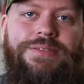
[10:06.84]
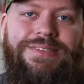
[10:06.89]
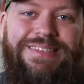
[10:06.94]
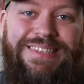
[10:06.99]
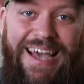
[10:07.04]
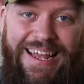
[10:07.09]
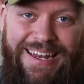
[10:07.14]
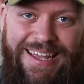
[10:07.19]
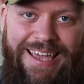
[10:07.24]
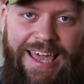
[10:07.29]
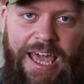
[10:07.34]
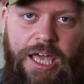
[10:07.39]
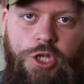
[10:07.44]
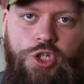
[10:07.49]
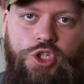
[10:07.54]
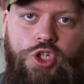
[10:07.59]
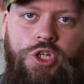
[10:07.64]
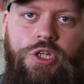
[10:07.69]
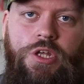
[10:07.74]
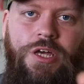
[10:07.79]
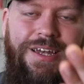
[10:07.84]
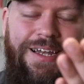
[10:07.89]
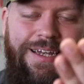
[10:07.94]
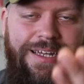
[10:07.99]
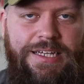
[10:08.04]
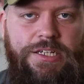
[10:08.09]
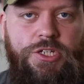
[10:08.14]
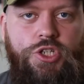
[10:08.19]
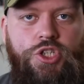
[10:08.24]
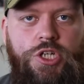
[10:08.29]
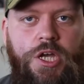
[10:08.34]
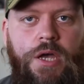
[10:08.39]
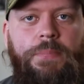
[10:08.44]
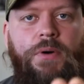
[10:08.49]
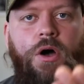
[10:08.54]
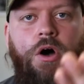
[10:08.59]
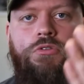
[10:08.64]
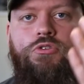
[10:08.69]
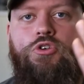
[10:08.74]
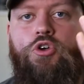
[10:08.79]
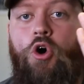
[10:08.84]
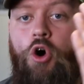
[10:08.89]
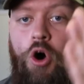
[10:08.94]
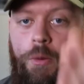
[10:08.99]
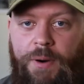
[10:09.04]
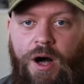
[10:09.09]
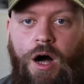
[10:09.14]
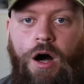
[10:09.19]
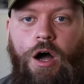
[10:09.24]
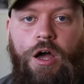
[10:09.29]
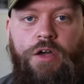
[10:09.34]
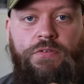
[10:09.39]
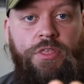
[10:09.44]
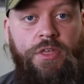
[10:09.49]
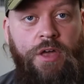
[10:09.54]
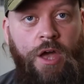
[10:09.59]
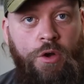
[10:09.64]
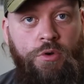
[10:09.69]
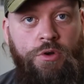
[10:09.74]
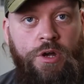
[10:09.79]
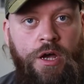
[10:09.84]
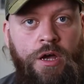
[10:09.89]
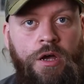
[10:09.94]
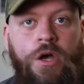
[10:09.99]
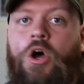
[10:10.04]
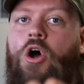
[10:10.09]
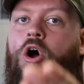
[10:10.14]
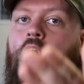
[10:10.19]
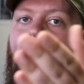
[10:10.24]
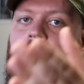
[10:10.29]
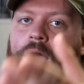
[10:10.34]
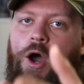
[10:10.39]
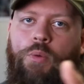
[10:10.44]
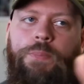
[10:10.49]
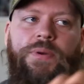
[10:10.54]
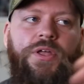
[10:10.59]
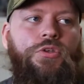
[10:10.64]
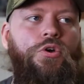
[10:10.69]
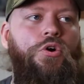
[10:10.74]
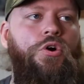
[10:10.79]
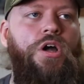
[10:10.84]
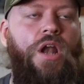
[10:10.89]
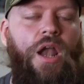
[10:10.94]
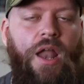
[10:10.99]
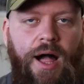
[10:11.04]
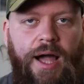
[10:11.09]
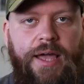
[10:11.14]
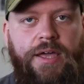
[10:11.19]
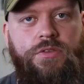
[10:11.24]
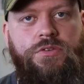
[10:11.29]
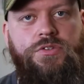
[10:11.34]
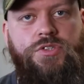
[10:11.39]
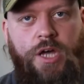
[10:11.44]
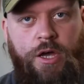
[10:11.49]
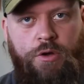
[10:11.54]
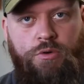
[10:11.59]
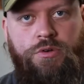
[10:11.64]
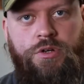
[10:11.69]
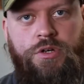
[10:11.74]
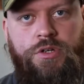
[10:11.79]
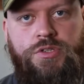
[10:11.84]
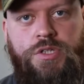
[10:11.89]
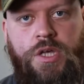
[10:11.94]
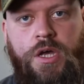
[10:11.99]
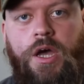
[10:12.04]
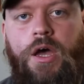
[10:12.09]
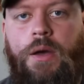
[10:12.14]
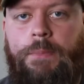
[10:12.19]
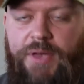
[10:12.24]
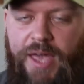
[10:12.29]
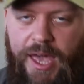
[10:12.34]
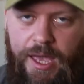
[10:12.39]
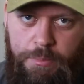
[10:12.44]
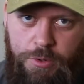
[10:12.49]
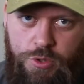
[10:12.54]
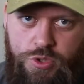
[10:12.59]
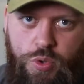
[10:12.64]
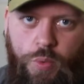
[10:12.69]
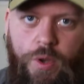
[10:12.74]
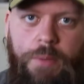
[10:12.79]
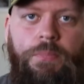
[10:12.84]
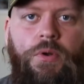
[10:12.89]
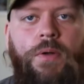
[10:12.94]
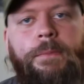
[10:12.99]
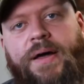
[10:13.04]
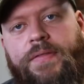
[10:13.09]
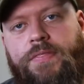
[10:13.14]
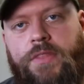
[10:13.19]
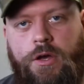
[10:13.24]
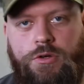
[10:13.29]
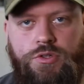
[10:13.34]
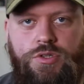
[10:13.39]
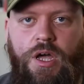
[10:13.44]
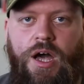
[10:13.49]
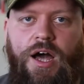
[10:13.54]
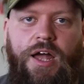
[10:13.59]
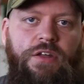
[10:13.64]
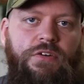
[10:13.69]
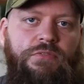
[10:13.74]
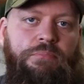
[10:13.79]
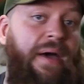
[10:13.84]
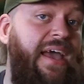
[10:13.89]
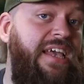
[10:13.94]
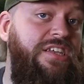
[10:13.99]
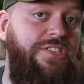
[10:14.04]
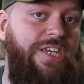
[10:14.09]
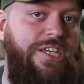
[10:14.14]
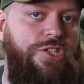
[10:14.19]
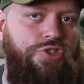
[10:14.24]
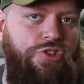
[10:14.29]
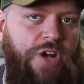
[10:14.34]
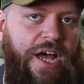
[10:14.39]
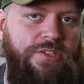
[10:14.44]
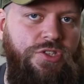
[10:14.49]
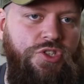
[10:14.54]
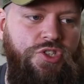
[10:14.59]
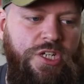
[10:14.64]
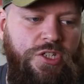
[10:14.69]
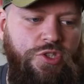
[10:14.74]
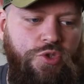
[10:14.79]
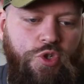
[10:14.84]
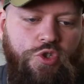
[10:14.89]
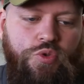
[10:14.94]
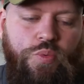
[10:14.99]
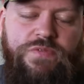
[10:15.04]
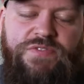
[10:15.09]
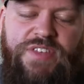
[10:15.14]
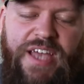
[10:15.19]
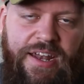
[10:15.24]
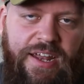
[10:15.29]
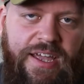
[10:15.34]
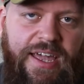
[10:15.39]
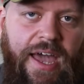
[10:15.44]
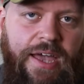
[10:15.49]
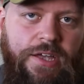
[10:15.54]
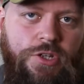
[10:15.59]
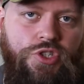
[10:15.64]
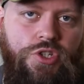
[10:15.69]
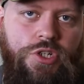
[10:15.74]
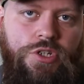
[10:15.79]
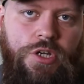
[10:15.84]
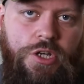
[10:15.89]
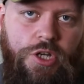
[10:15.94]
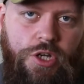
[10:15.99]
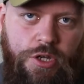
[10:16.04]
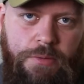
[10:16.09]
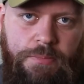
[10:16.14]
and dedication and leadership on your part if the owner, or helping your clients' owners be able to implement those kind of basic strategies just with dedication and